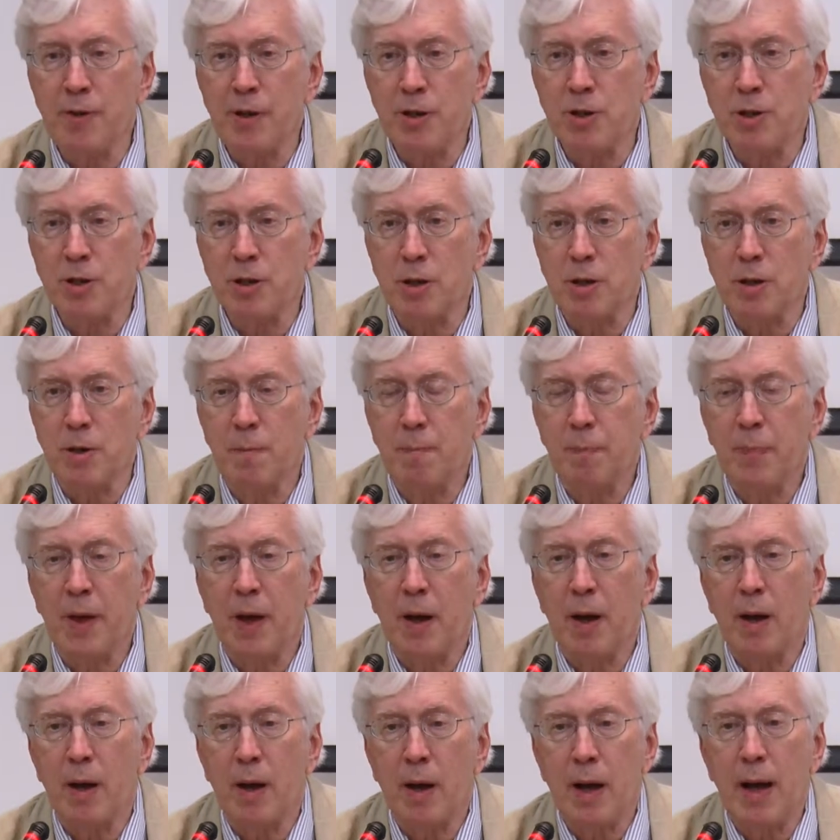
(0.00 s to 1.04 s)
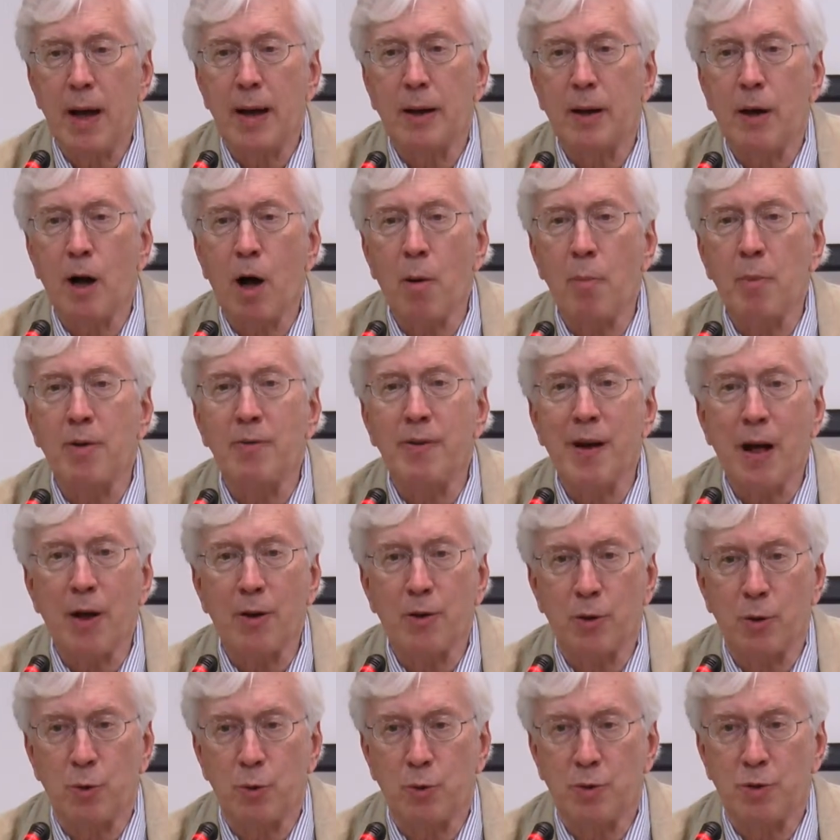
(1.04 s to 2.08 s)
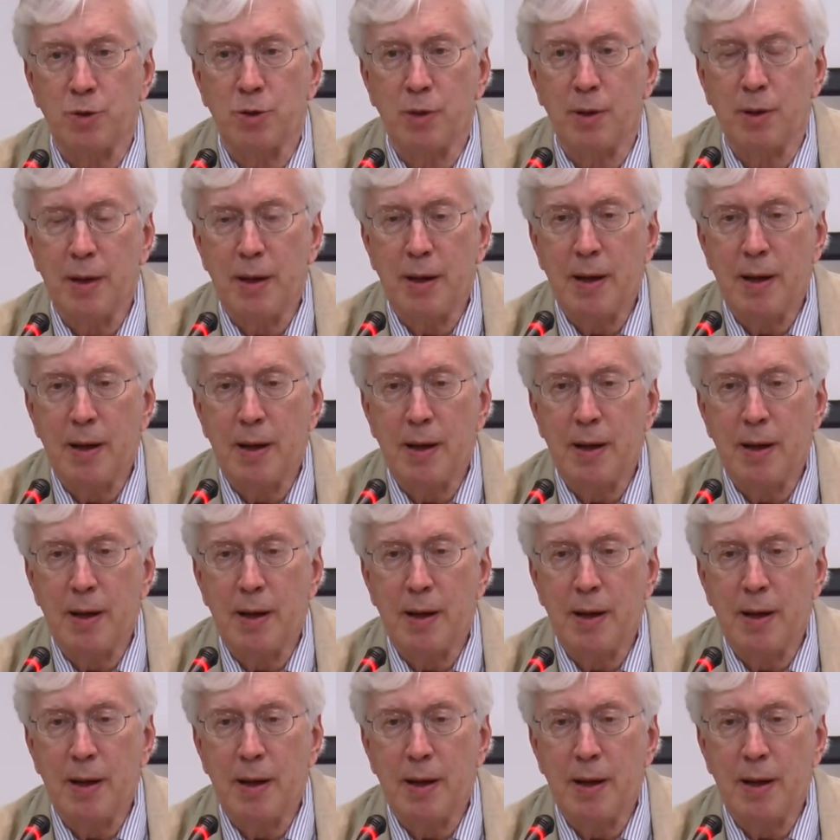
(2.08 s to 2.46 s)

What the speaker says: vision and common values.